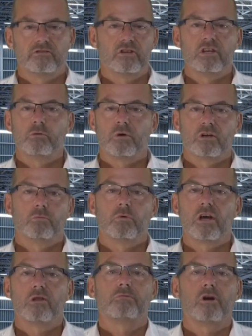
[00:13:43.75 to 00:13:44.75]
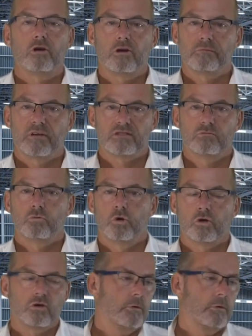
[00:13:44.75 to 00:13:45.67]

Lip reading: and then you wonder why the program doesn't work.